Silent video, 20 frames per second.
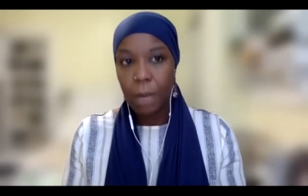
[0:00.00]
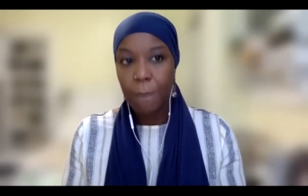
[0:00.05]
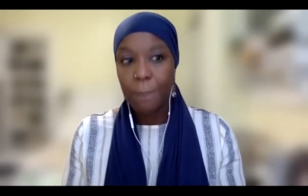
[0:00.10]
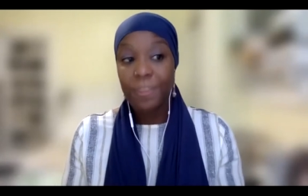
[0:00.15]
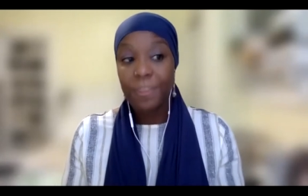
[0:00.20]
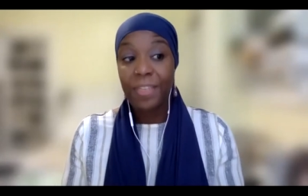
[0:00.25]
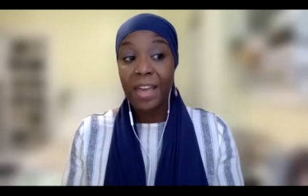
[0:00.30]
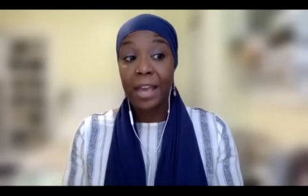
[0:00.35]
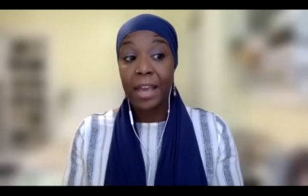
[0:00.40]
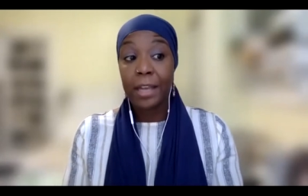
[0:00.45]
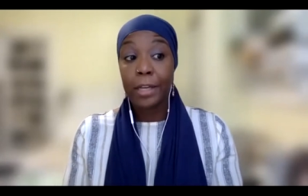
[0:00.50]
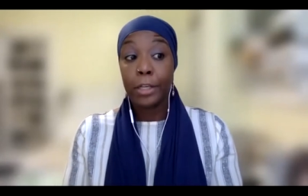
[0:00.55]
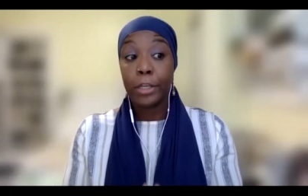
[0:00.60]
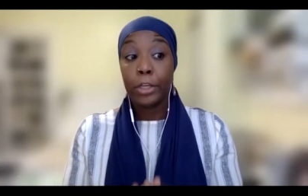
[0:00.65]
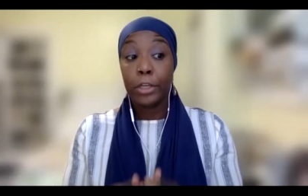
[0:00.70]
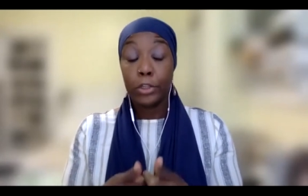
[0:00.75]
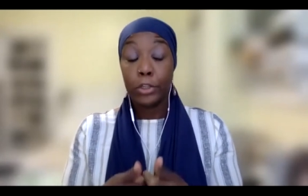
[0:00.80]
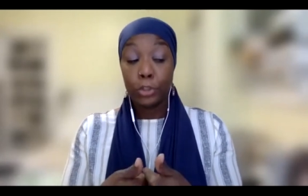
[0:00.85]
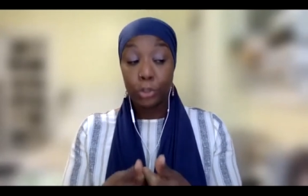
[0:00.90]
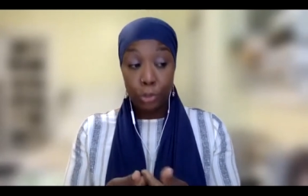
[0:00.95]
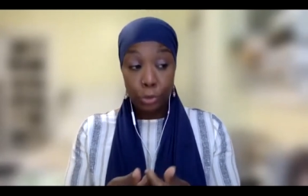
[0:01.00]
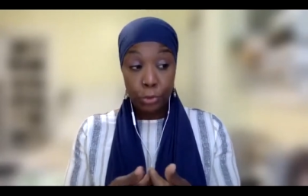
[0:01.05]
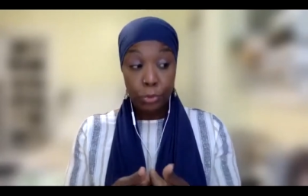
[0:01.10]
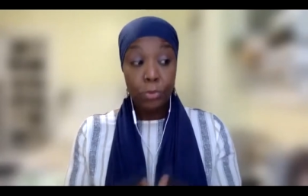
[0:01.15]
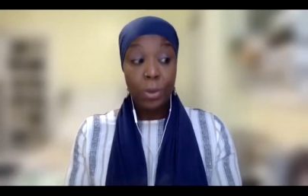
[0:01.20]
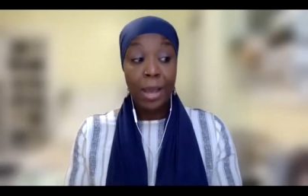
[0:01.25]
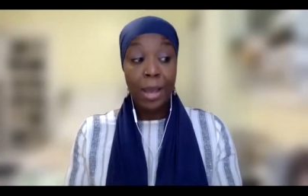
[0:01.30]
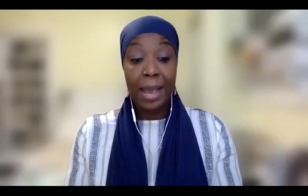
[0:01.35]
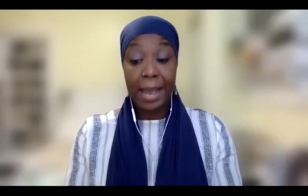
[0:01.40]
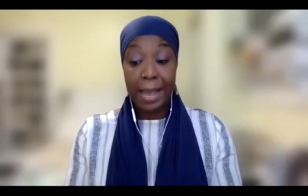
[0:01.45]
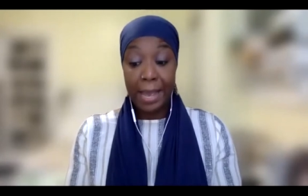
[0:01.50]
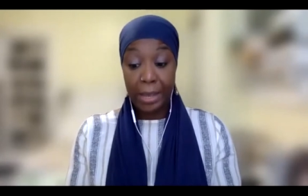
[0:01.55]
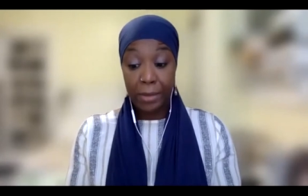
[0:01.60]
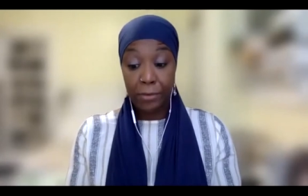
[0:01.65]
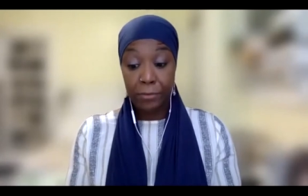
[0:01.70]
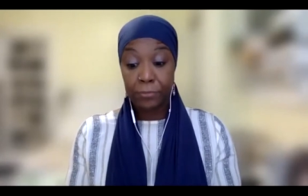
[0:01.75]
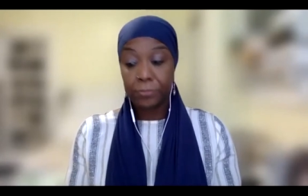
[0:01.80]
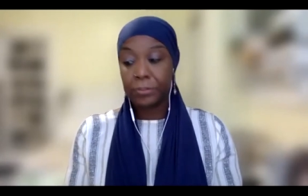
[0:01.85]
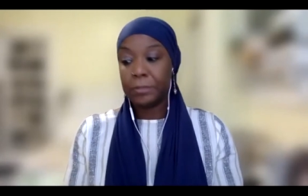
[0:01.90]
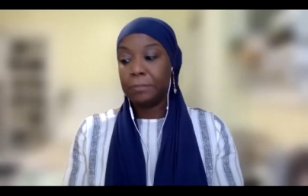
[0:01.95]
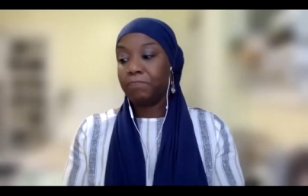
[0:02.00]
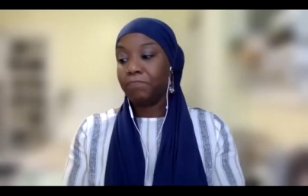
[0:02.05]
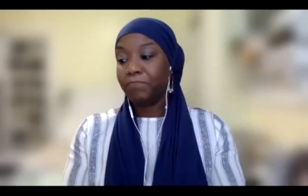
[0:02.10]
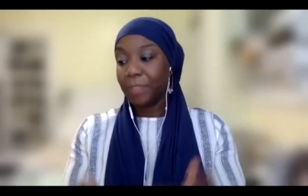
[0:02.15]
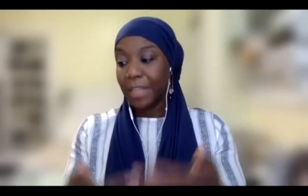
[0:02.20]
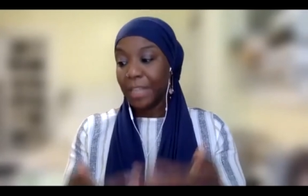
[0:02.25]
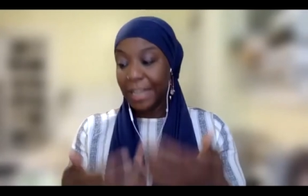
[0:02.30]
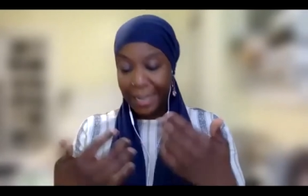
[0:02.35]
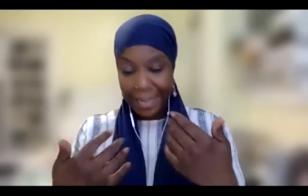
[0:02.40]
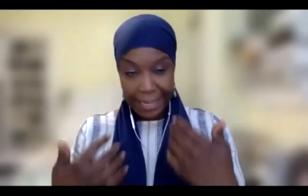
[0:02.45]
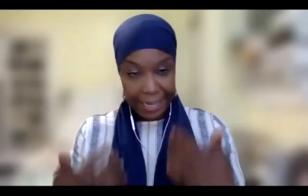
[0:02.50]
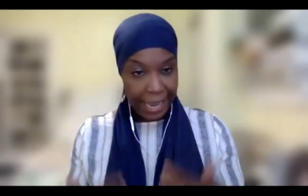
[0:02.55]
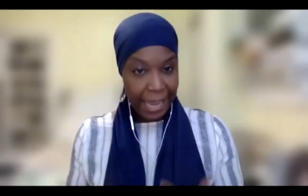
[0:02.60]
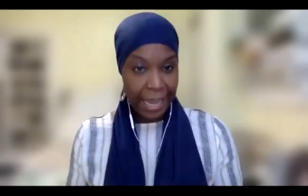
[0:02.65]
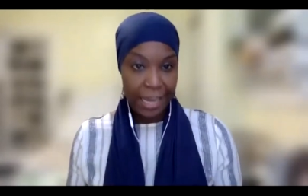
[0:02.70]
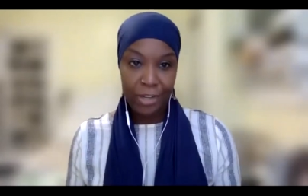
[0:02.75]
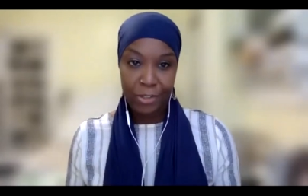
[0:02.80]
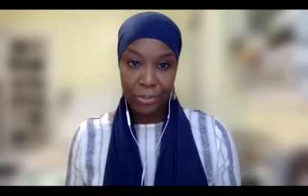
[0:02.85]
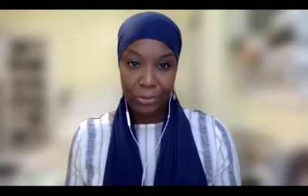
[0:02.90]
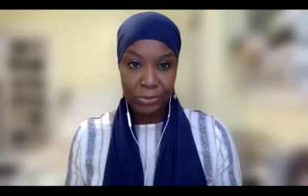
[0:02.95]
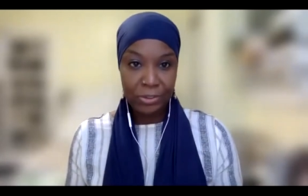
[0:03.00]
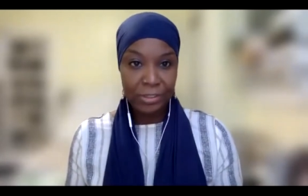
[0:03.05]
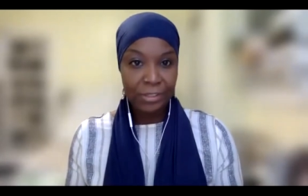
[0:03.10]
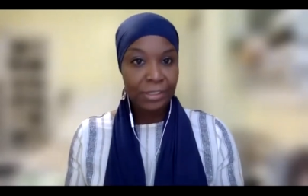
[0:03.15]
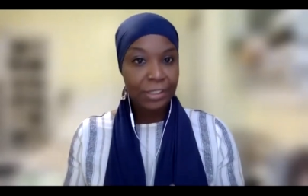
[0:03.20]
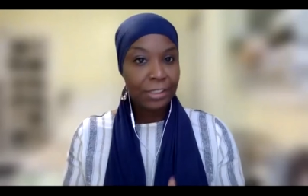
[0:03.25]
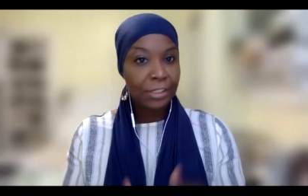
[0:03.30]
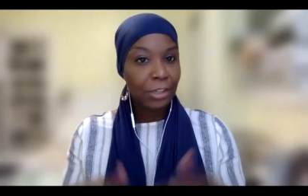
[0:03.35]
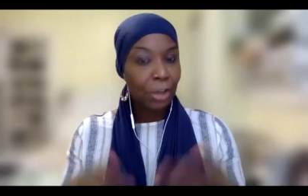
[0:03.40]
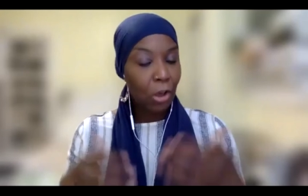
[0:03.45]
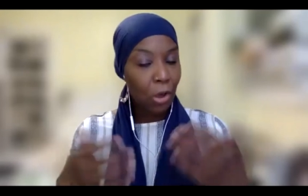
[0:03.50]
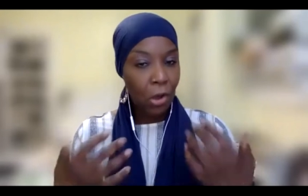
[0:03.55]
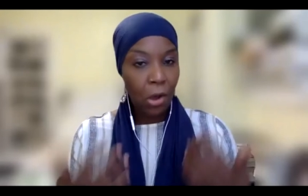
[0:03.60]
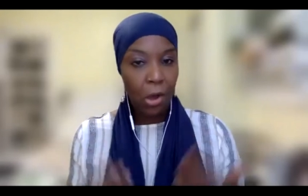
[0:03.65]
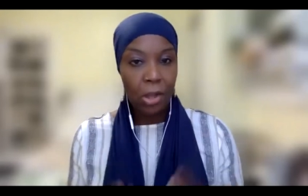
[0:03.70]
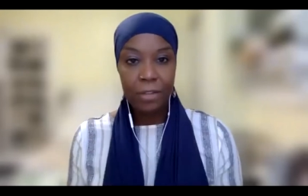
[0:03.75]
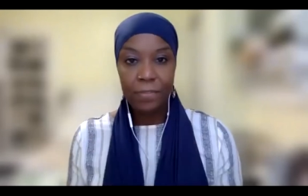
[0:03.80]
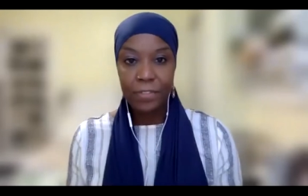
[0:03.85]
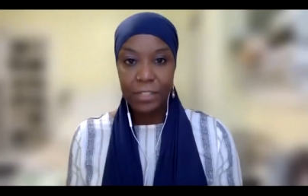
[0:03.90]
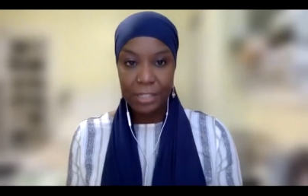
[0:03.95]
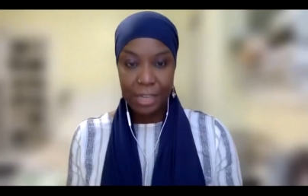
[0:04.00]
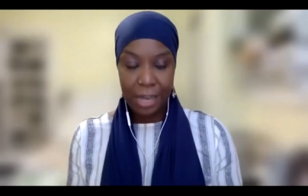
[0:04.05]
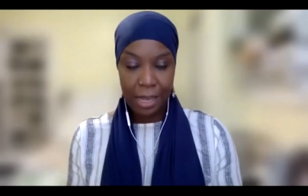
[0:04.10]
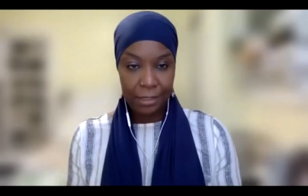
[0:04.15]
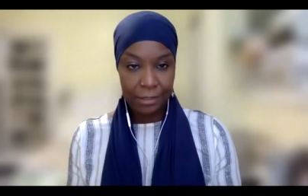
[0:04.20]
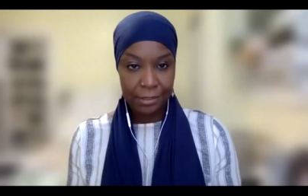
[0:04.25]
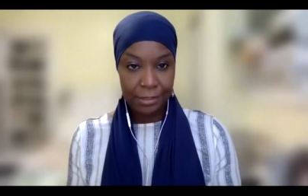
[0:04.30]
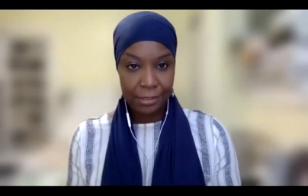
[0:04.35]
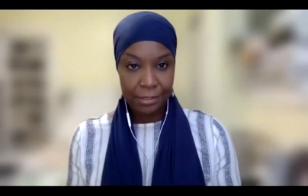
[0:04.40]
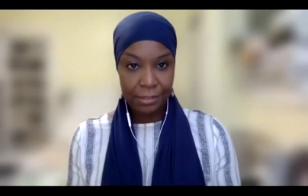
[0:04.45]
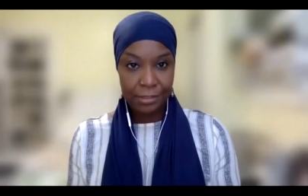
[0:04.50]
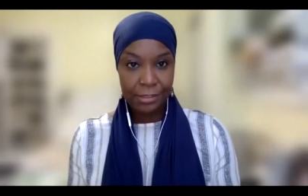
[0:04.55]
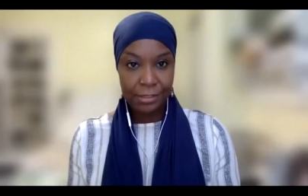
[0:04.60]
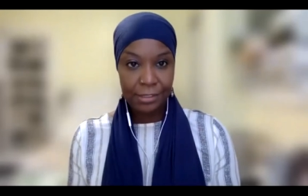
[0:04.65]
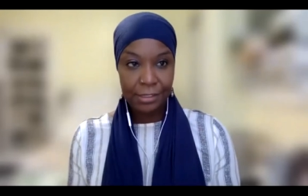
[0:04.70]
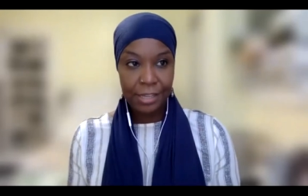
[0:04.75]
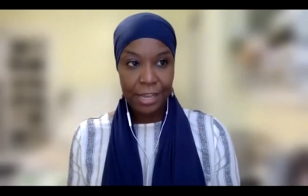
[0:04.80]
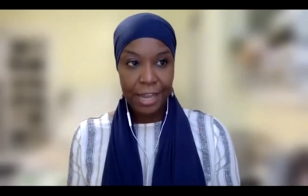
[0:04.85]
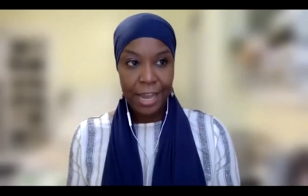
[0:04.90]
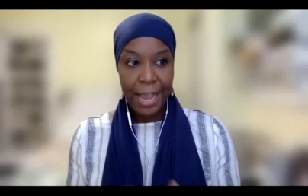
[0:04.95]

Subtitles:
but that you have inhaled all of the toxins.